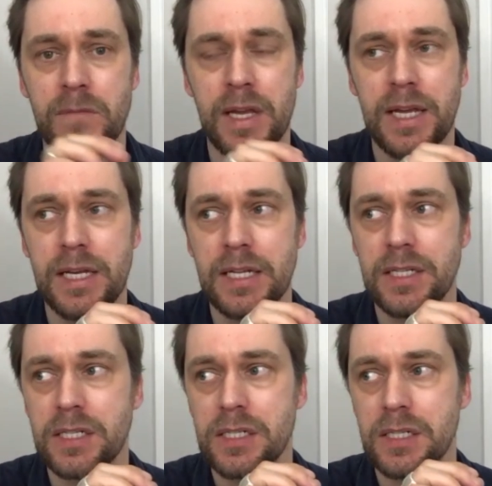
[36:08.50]

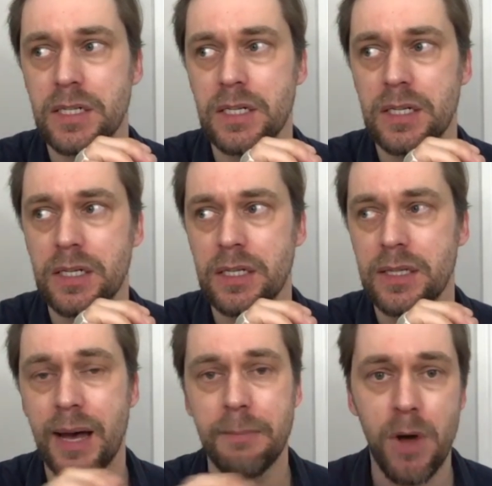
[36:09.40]
is
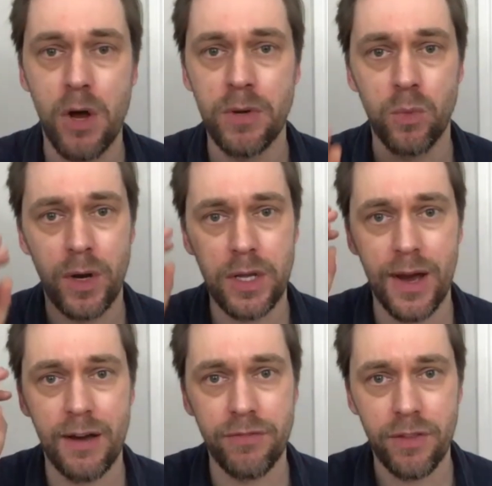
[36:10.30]
that moment where you
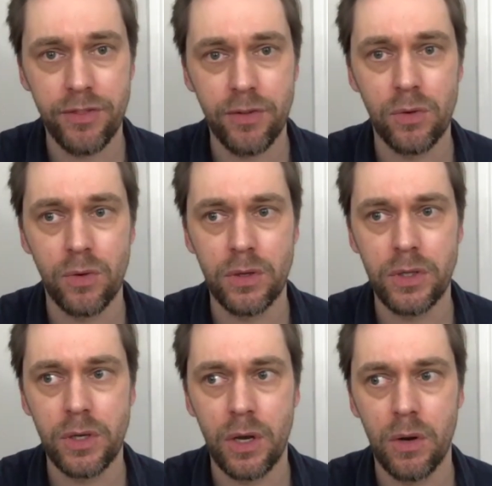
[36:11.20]
have the thought and
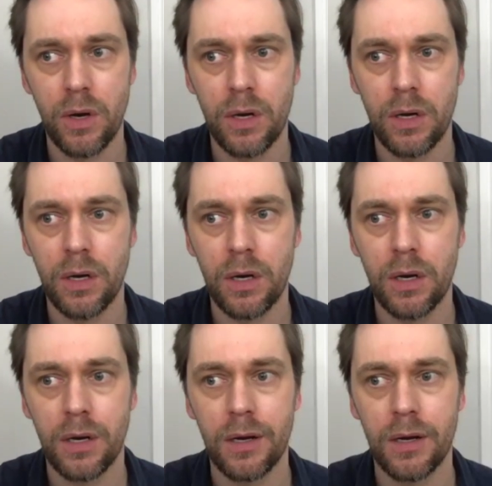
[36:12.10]
you go,
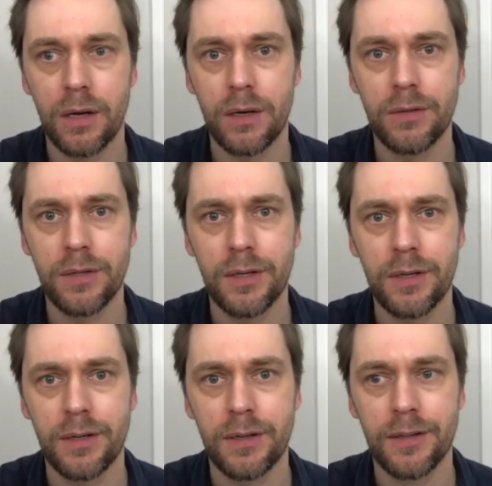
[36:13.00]
oh yeah,
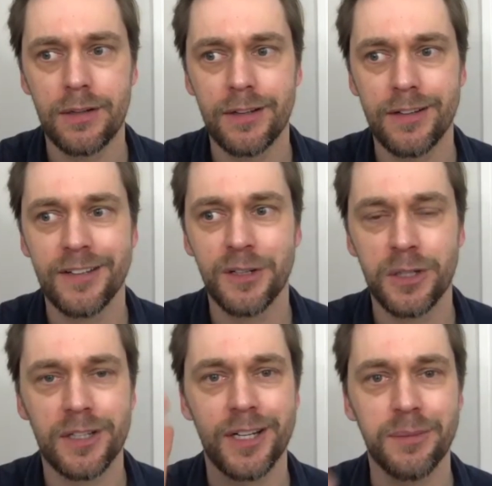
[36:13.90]

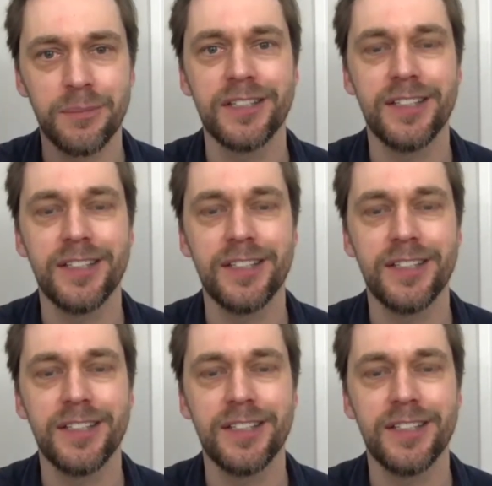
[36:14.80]
I'm gonna